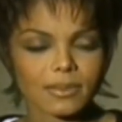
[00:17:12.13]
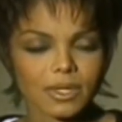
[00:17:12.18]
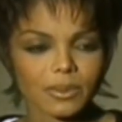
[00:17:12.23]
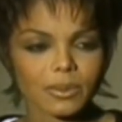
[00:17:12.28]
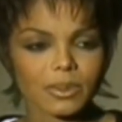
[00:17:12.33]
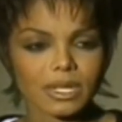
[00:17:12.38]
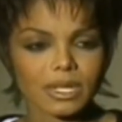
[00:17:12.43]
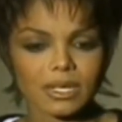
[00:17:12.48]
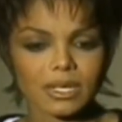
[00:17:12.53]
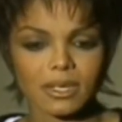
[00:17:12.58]
It
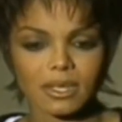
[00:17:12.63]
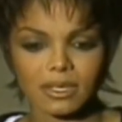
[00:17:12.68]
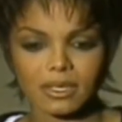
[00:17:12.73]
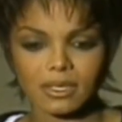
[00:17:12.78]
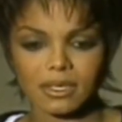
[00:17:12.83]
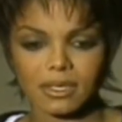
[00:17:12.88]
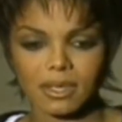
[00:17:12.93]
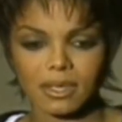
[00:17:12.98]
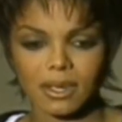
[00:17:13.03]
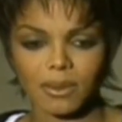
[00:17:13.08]
really
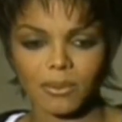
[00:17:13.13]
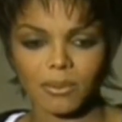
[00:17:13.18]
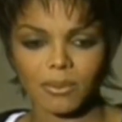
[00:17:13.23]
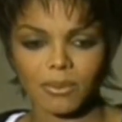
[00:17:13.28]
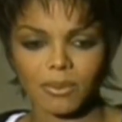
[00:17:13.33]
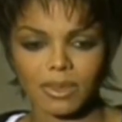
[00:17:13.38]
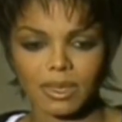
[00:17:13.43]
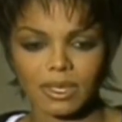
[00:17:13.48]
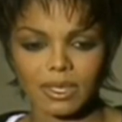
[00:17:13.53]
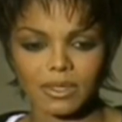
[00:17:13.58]
does.
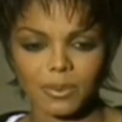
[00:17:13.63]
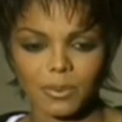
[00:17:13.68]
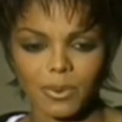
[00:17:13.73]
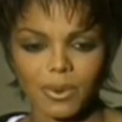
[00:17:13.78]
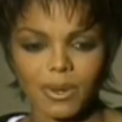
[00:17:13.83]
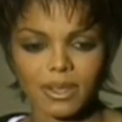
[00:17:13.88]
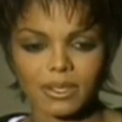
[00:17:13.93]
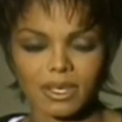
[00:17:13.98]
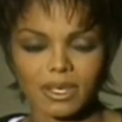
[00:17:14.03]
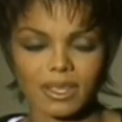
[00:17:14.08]
With each
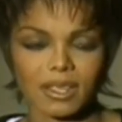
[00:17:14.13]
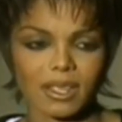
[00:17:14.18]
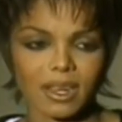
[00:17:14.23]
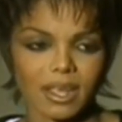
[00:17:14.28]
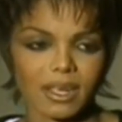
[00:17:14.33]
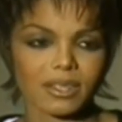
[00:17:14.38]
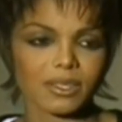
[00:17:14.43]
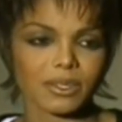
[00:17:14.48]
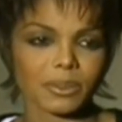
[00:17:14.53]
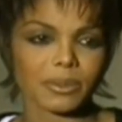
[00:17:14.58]
project that
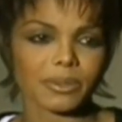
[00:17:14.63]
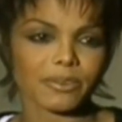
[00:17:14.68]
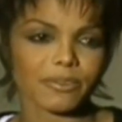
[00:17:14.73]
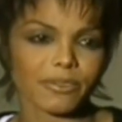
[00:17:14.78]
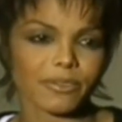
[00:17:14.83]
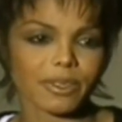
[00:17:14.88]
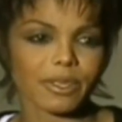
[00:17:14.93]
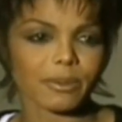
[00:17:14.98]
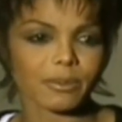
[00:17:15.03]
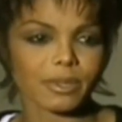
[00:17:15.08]
I do, and
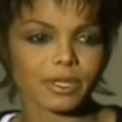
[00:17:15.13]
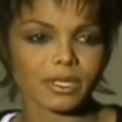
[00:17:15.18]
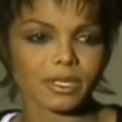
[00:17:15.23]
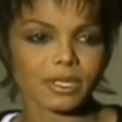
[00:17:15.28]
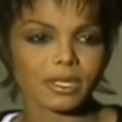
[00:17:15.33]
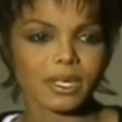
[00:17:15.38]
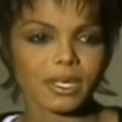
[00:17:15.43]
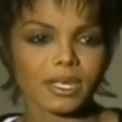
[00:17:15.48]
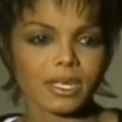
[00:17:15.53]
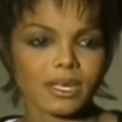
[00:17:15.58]
for them
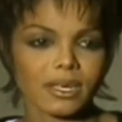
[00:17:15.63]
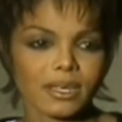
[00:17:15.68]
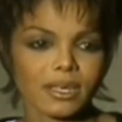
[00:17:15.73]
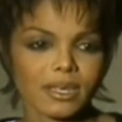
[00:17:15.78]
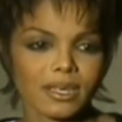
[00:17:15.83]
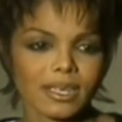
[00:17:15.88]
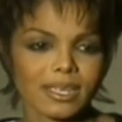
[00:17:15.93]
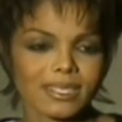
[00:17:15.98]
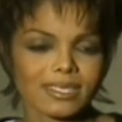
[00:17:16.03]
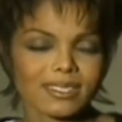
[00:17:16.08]
to,
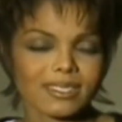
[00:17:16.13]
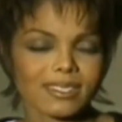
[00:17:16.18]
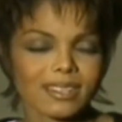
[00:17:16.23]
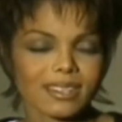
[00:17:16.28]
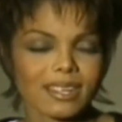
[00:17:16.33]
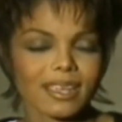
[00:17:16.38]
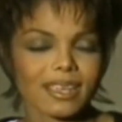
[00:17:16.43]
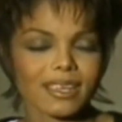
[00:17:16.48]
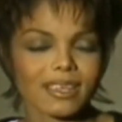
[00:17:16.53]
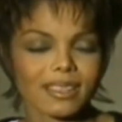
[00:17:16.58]
it's
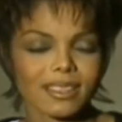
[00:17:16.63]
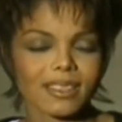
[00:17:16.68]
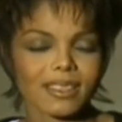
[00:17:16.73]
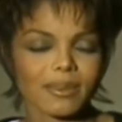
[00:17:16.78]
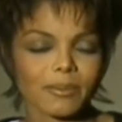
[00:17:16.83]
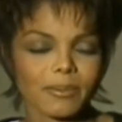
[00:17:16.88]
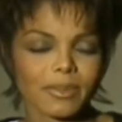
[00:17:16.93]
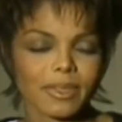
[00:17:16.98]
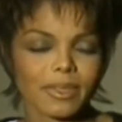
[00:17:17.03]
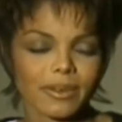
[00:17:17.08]
like
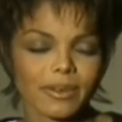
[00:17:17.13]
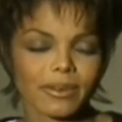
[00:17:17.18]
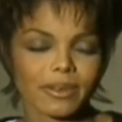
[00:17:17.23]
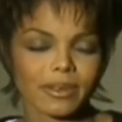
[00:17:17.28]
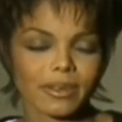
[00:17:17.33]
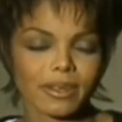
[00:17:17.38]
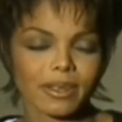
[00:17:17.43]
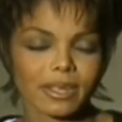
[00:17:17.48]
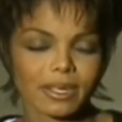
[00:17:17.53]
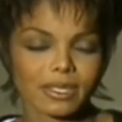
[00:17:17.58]

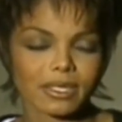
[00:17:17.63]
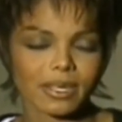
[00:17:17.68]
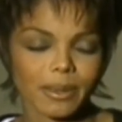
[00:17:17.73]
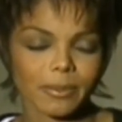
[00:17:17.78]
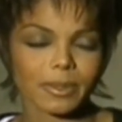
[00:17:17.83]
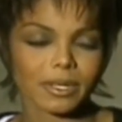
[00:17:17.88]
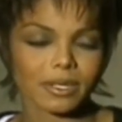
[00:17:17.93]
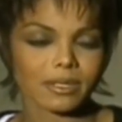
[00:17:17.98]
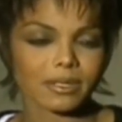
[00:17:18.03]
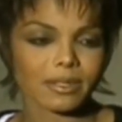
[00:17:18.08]
their
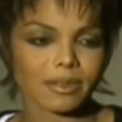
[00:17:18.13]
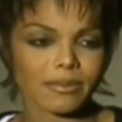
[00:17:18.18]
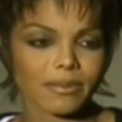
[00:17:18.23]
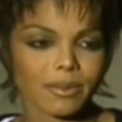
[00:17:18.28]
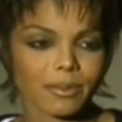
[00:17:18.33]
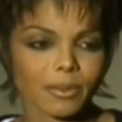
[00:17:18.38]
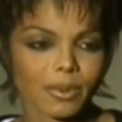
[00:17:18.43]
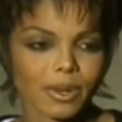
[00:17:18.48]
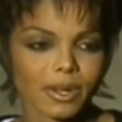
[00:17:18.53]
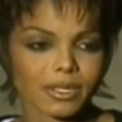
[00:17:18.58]
acceptance of
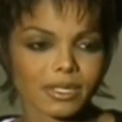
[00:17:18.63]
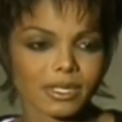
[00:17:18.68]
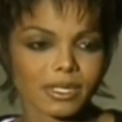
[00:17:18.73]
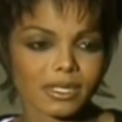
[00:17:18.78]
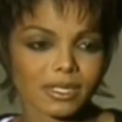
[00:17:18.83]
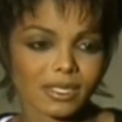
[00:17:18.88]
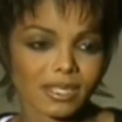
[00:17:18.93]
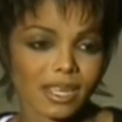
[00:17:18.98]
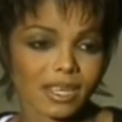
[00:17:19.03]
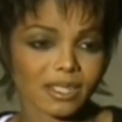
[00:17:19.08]
the
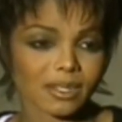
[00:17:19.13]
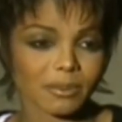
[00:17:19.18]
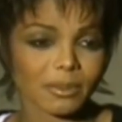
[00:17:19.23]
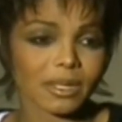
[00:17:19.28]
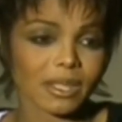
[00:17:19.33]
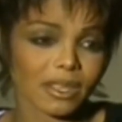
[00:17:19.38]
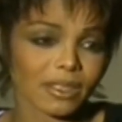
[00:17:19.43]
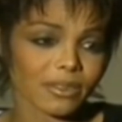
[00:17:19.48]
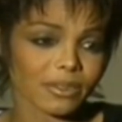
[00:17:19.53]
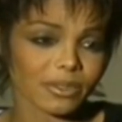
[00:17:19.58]
project is saying to
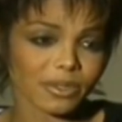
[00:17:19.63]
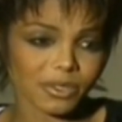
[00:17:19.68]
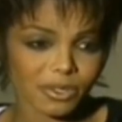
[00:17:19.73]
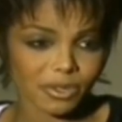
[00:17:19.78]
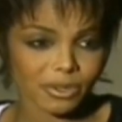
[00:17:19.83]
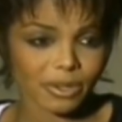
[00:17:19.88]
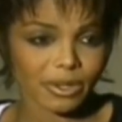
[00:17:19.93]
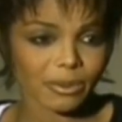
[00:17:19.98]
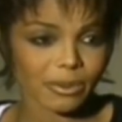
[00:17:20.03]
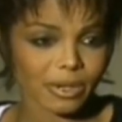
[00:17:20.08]
me that they're
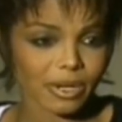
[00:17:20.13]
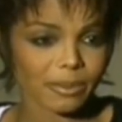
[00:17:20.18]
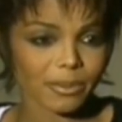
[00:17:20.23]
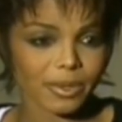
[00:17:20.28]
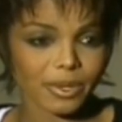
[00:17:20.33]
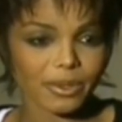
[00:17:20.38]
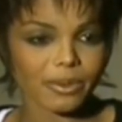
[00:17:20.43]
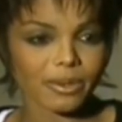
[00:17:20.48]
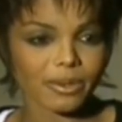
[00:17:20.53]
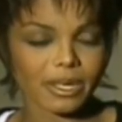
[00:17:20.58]
enjoying what
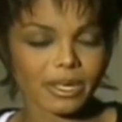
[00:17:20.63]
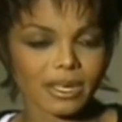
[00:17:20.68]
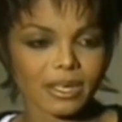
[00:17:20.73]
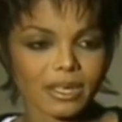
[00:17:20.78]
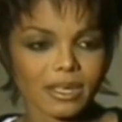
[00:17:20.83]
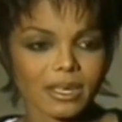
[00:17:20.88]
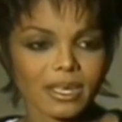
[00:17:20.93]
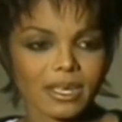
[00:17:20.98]
I'm doing,